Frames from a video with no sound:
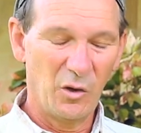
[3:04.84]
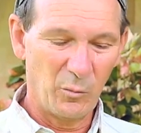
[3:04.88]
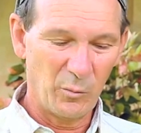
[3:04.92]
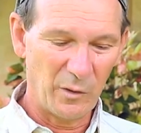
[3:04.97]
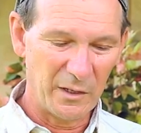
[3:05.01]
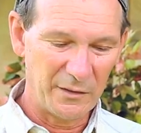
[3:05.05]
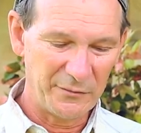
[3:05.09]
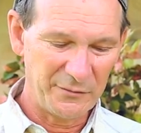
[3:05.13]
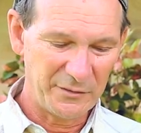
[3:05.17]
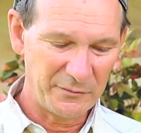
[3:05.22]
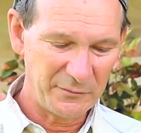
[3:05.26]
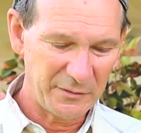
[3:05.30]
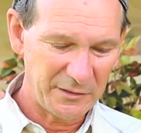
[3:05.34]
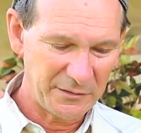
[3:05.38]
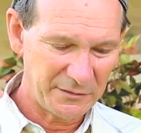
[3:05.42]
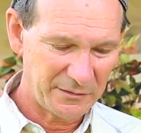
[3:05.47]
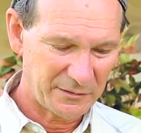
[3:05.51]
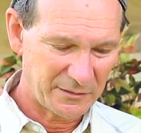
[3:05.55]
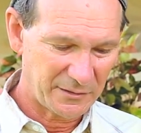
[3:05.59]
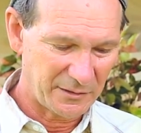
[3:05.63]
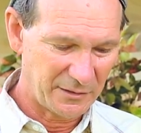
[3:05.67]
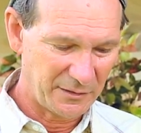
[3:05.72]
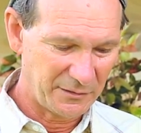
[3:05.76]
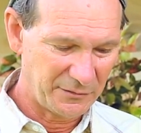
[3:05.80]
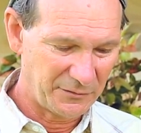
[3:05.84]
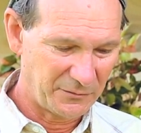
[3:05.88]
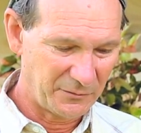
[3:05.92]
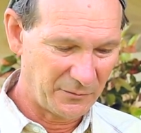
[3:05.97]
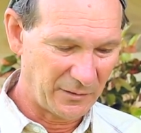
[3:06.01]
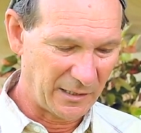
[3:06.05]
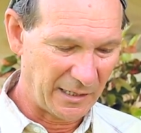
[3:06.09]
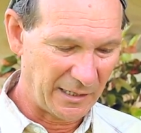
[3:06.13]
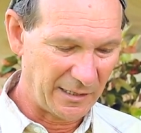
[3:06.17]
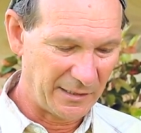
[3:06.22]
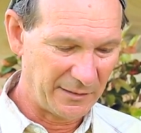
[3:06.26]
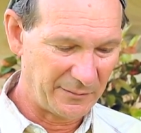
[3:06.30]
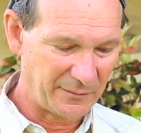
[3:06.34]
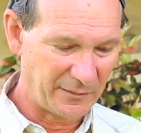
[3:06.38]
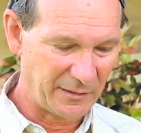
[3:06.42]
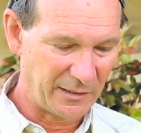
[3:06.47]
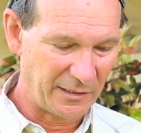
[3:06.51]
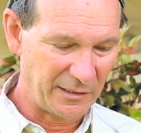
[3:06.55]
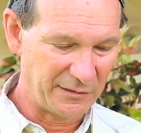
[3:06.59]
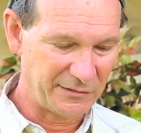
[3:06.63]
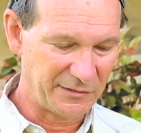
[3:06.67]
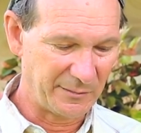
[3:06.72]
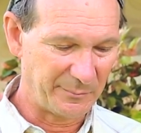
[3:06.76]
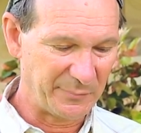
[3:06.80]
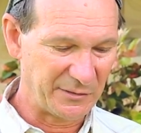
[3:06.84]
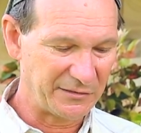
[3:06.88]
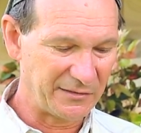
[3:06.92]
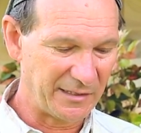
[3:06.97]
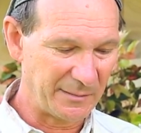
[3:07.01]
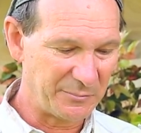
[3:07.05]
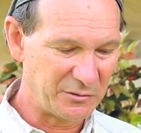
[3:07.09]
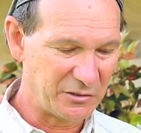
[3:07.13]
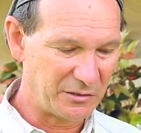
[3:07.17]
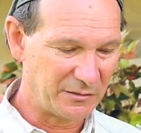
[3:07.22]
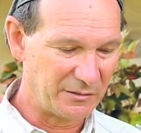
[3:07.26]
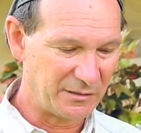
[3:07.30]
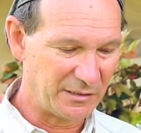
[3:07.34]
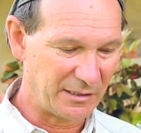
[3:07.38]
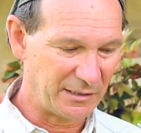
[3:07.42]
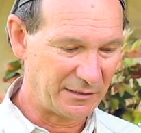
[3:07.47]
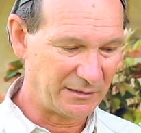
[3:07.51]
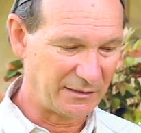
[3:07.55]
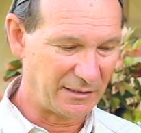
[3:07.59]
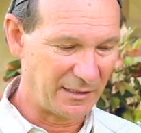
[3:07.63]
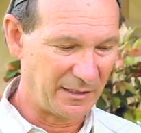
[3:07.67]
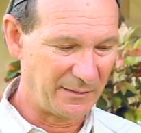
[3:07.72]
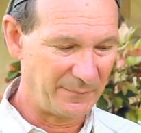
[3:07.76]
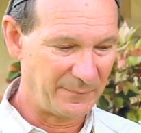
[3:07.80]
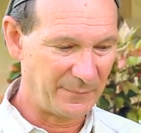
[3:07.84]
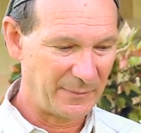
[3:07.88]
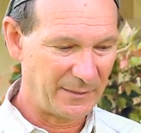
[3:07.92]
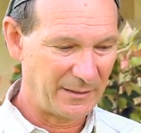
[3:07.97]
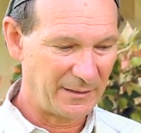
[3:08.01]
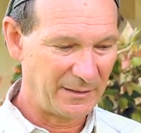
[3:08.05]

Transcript: Well, the risk is too high is a perception that uh,